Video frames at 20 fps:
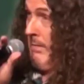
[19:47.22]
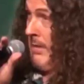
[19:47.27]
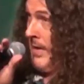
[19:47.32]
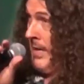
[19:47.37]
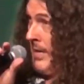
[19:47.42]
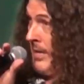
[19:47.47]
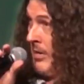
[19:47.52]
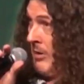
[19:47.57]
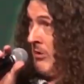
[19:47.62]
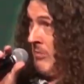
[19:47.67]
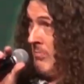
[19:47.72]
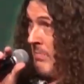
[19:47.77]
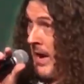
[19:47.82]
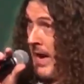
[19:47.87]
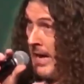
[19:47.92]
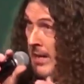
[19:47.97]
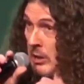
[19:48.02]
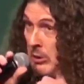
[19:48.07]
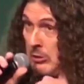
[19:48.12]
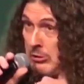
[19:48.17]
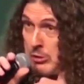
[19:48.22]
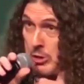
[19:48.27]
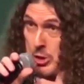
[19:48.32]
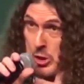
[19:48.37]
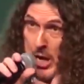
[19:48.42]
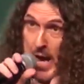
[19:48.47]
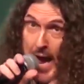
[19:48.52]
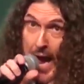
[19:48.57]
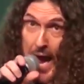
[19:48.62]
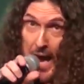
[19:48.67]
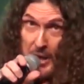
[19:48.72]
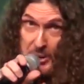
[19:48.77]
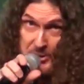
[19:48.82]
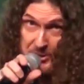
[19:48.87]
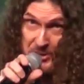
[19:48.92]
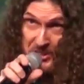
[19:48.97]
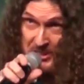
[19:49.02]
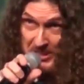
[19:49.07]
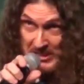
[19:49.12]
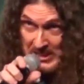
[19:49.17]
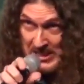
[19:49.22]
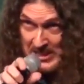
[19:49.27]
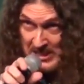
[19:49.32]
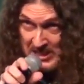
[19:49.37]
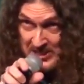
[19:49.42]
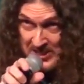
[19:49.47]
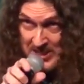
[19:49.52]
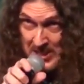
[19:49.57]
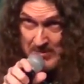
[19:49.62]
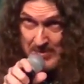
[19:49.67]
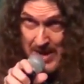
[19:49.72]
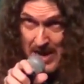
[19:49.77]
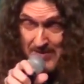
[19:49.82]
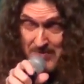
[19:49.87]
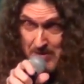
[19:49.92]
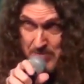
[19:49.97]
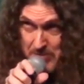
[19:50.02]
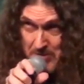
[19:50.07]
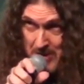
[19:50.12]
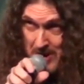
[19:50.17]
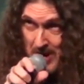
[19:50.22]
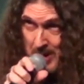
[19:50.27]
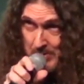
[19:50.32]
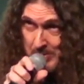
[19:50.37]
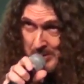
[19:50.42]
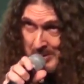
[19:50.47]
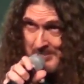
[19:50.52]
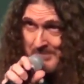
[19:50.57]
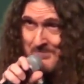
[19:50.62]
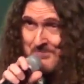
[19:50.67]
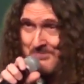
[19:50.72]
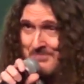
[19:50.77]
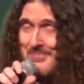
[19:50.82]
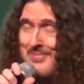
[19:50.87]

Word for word: well, you know, Michael Jackson didn't seem to have a problem.